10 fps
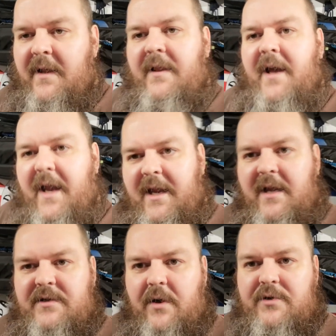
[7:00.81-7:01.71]
then the
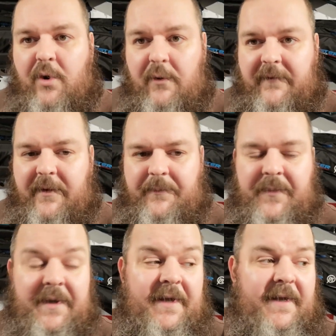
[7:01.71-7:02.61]
hiking socks over
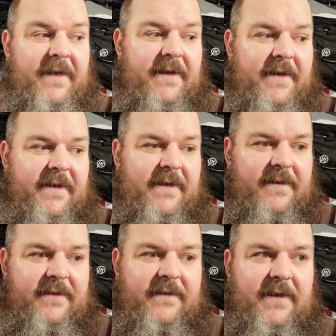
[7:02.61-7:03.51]
them.
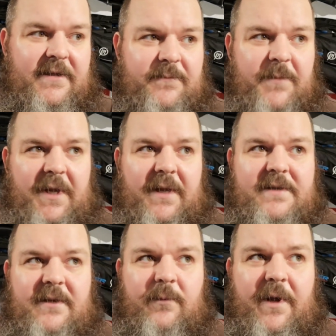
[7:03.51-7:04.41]
This
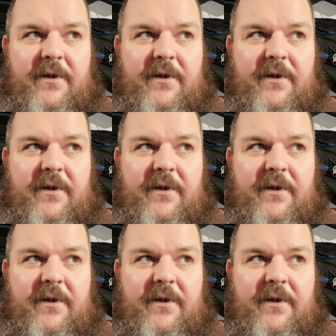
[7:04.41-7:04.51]
means that